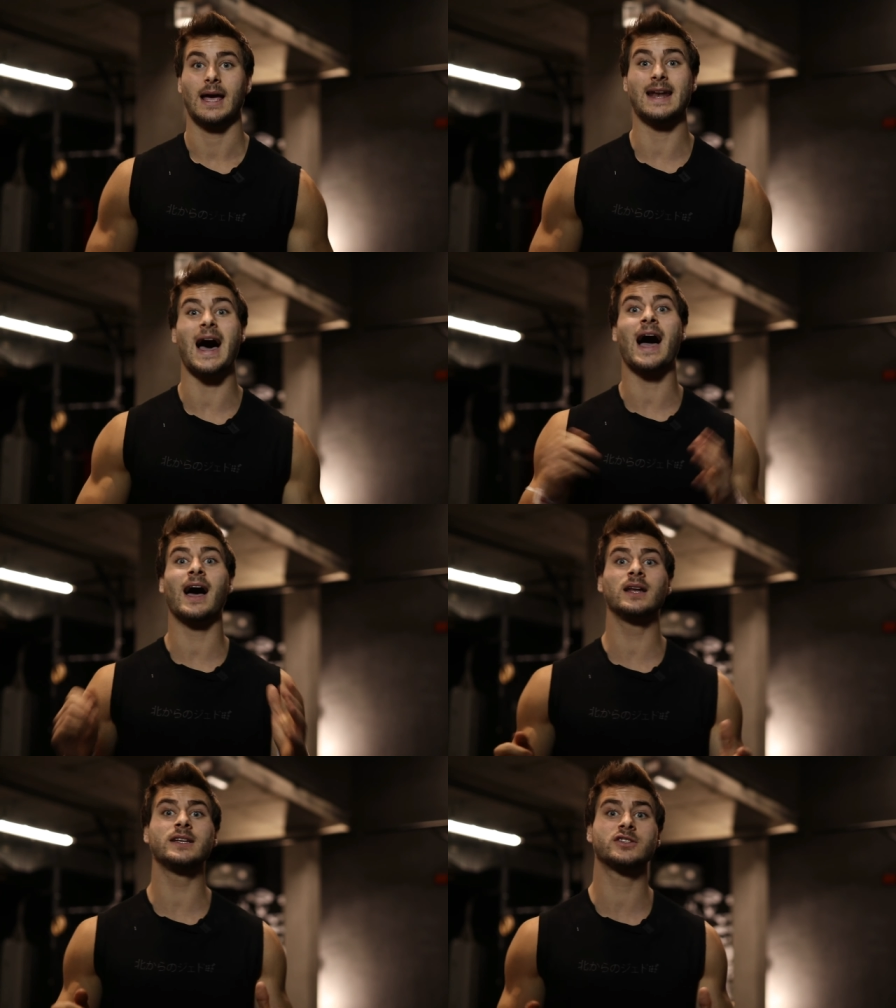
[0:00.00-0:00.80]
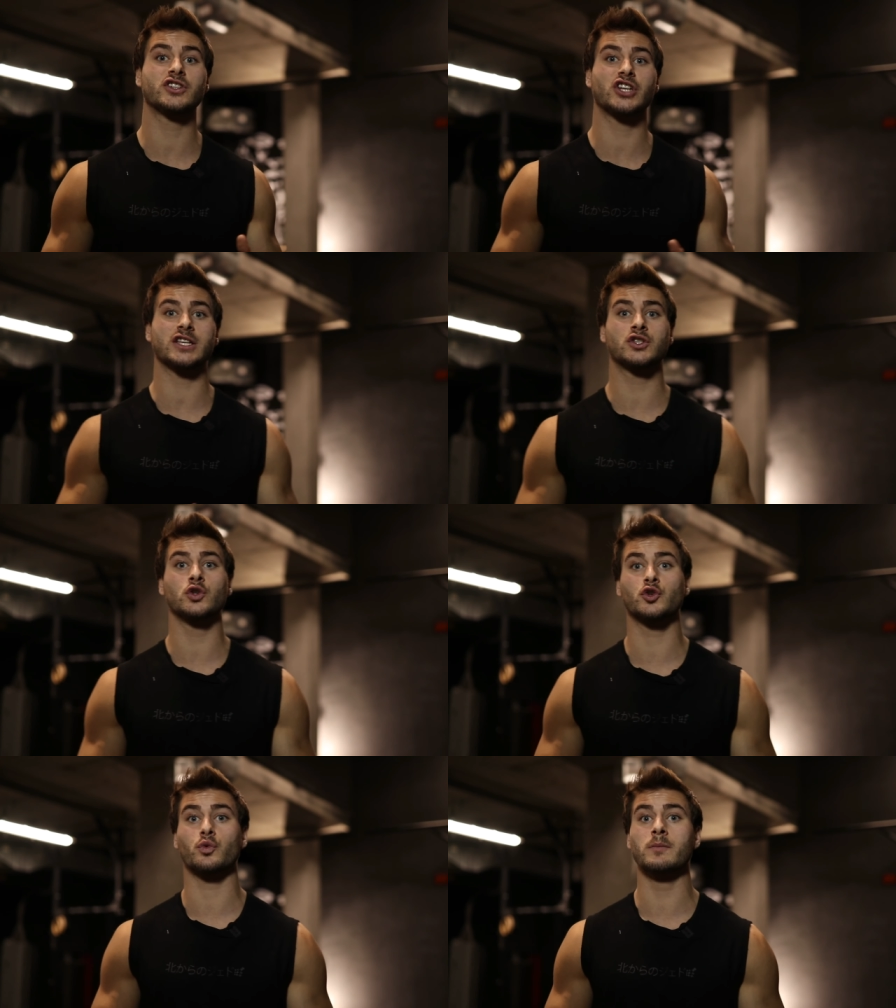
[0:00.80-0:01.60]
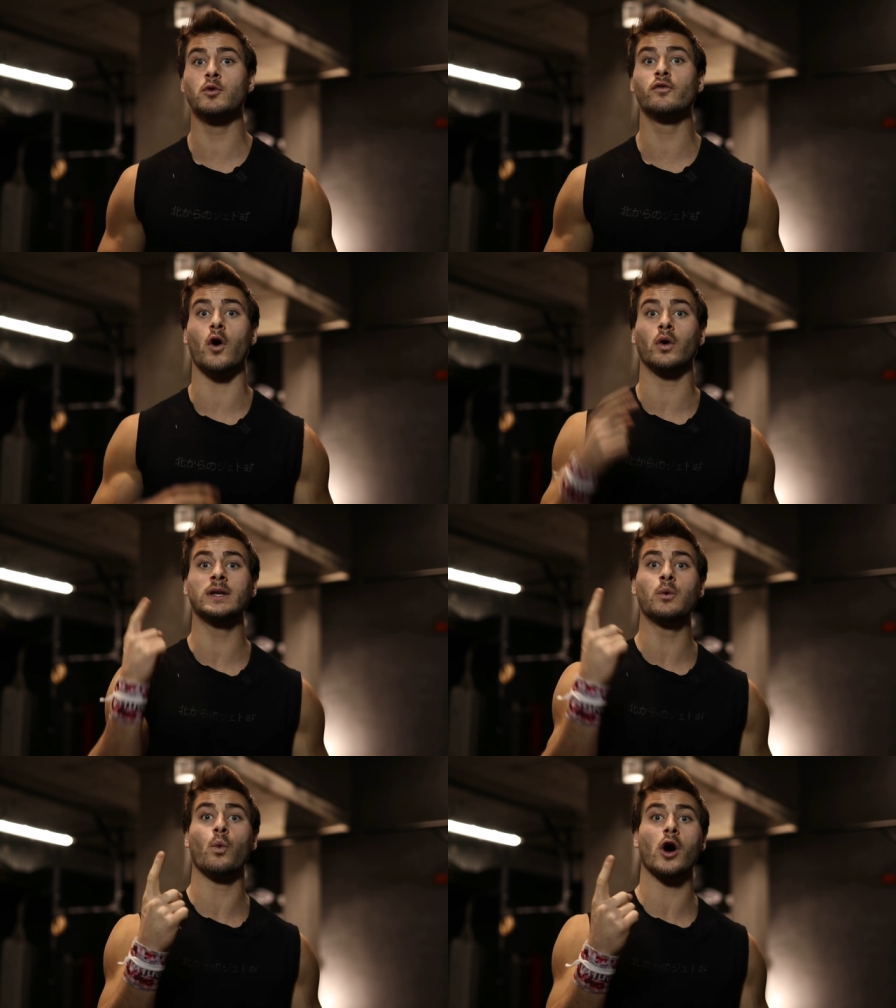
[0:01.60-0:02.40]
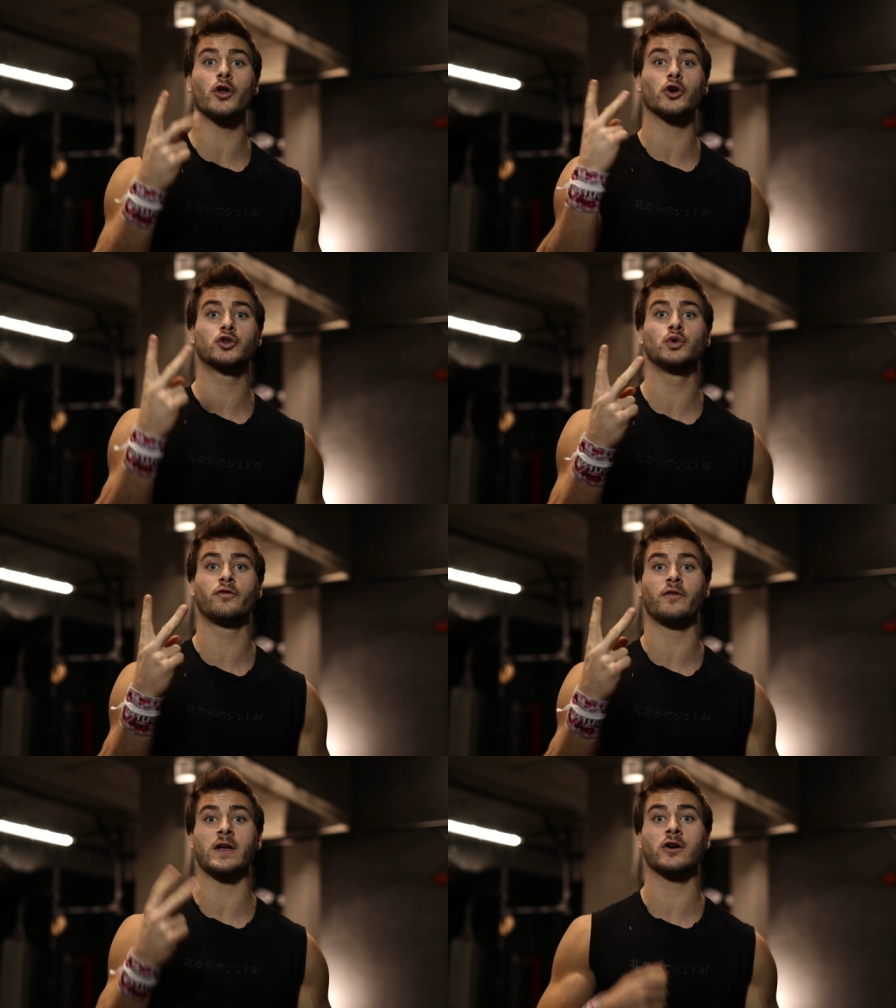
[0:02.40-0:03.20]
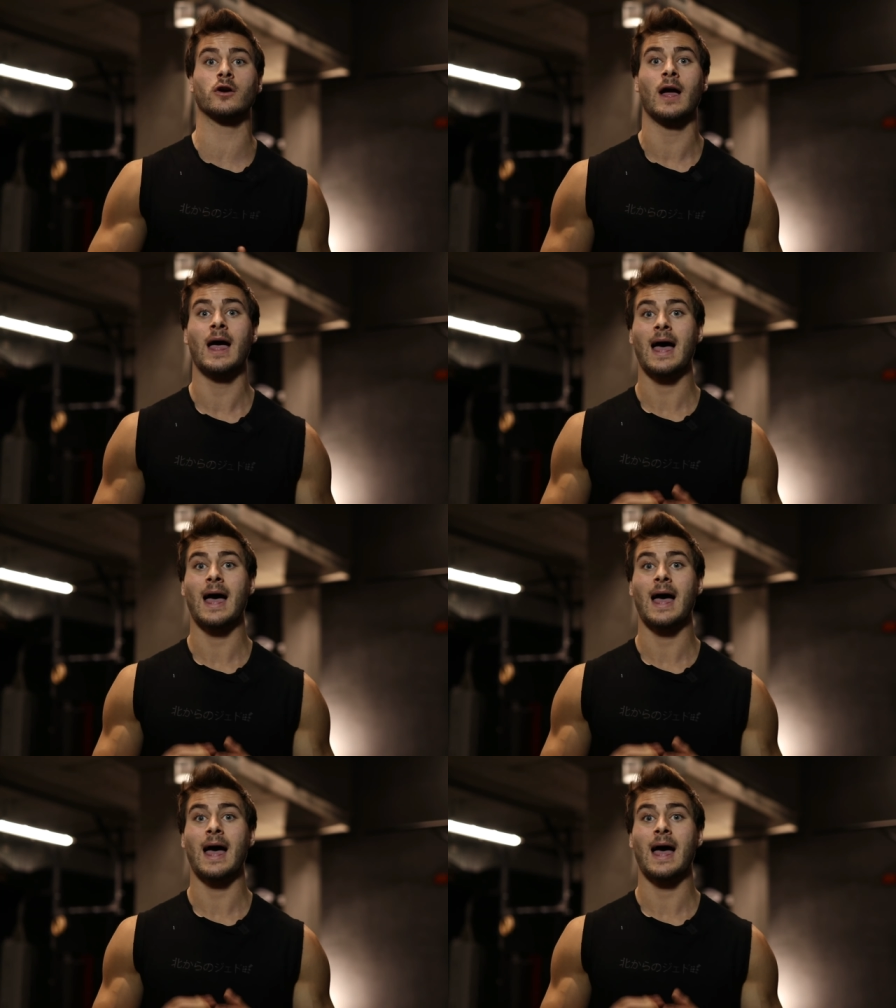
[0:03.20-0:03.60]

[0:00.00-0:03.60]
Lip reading: And I highly suggest you to remove only one or two finger